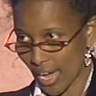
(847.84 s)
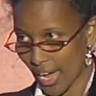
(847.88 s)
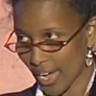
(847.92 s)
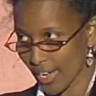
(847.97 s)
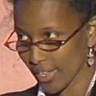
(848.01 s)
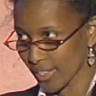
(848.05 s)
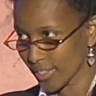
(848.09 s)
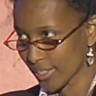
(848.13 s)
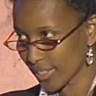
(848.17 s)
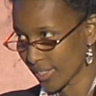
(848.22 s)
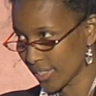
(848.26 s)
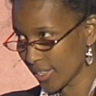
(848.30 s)

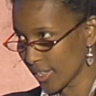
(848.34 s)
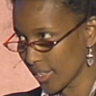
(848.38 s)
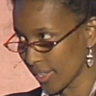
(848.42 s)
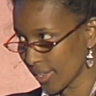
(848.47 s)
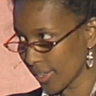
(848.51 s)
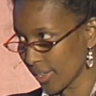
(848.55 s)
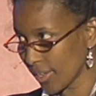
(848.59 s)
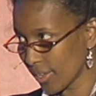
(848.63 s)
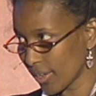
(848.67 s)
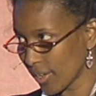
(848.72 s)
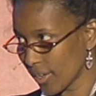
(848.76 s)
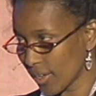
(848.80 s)
I
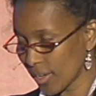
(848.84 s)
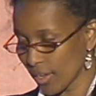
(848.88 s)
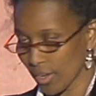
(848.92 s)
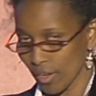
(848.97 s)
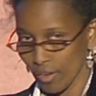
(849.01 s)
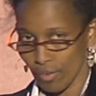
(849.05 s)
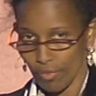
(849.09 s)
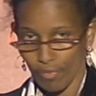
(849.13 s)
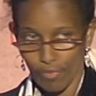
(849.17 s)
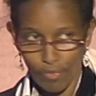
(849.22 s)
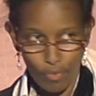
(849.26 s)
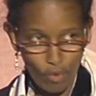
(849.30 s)
see
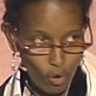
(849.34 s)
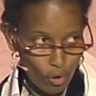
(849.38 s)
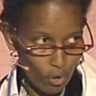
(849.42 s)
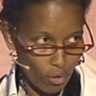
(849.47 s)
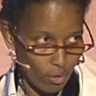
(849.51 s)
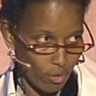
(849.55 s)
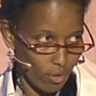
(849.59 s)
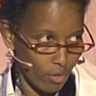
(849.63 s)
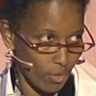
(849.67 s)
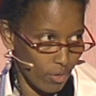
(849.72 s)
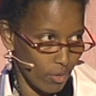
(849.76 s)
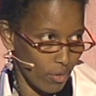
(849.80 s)

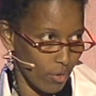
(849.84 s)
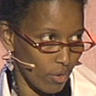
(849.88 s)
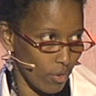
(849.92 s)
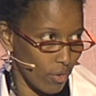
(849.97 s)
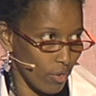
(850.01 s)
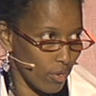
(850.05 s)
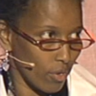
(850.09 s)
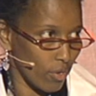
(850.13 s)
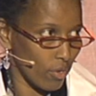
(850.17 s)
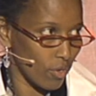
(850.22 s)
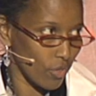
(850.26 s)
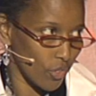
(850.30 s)
four
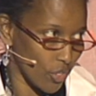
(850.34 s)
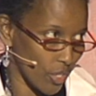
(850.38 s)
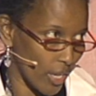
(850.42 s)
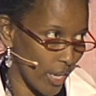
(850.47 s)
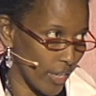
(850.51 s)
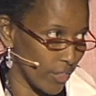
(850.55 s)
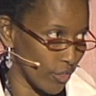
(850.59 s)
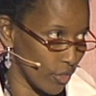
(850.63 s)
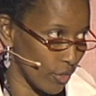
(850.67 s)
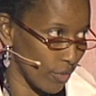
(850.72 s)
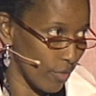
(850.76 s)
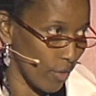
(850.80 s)

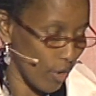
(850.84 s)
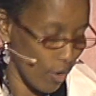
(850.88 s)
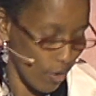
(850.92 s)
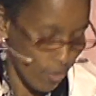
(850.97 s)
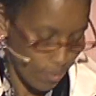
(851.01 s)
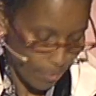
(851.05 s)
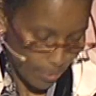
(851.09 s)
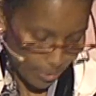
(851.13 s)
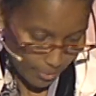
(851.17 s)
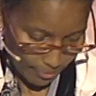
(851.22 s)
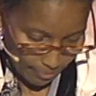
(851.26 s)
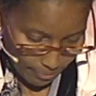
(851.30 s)
signs of
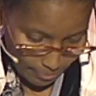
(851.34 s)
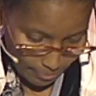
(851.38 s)
hope.